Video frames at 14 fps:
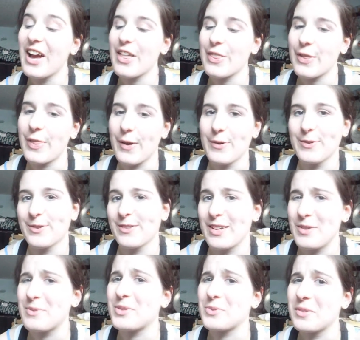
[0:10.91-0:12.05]
I thought that
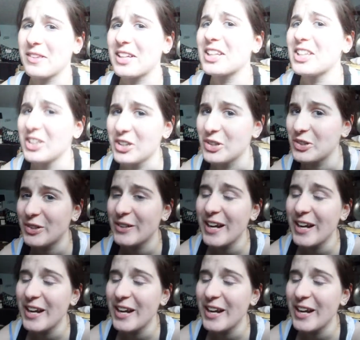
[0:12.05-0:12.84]
it was really cute.